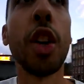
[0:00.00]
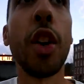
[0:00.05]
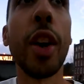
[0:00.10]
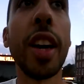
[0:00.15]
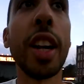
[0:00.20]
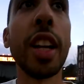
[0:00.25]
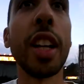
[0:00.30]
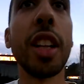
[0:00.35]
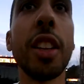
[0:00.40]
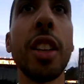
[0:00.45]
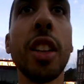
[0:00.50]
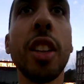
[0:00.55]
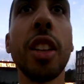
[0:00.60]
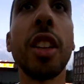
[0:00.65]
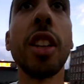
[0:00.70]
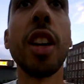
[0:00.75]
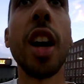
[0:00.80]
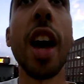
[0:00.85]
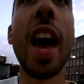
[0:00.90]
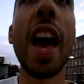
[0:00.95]
created
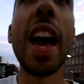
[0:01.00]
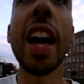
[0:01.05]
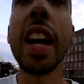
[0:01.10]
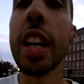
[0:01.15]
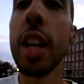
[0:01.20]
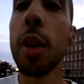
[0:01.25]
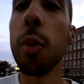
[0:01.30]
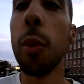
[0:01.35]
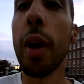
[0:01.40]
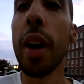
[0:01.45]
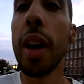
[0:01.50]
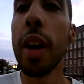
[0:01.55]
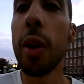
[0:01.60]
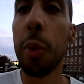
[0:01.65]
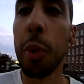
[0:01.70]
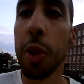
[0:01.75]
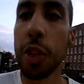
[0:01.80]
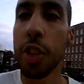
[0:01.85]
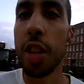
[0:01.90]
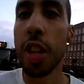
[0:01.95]
any way
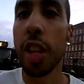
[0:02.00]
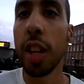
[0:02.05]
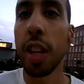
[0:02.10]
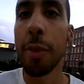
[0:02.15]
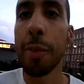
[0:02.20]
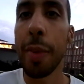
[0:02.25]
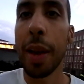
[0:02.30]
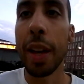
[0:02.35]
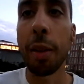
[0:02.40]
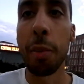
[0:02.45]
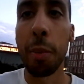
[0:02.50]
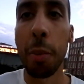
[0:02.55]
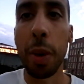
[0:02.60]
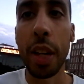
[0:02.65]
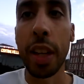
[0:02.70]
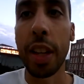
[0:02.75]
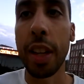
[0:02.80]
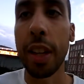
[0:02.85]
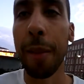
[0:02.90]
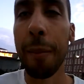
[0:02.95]
in which he could make
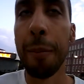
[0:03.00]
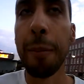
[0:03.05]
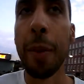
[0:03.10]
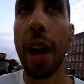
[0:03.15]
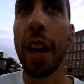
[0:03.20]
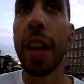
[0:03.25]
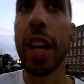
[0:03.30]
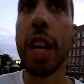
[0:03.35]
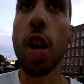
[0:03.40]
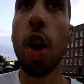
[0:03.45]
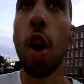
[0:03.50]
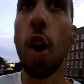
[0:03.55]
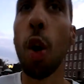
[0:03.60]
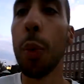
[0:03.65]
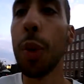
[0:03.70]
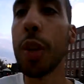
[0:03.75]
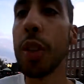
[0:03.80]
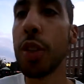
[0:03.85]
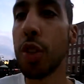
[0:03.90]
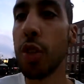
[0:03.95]
money, and he
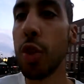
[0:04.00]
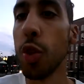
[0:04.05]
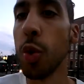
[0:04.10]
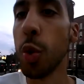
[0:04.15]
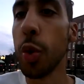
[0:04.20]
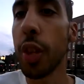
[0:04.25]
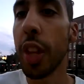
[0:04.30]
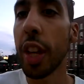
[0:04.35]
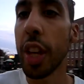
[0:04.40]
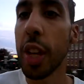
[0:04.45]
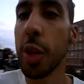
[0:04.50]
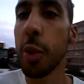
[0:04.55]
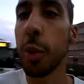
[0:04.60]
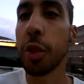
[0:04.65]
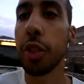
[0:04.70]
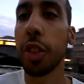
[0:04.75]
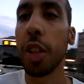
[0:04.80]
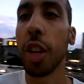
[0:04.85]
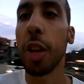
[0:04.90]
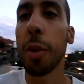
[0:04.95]
always knew that he
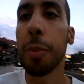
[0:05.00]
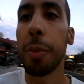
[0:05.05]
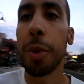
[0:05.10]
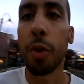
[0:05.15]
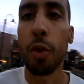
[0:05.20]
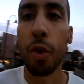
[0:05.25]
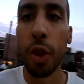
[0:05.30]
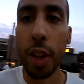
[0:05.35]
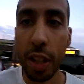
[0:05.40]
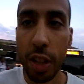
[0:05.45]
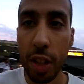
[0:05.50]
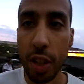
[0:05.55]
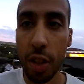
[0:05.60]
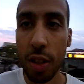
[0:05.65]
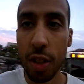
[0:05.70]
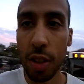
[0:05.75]
was gonna be rich.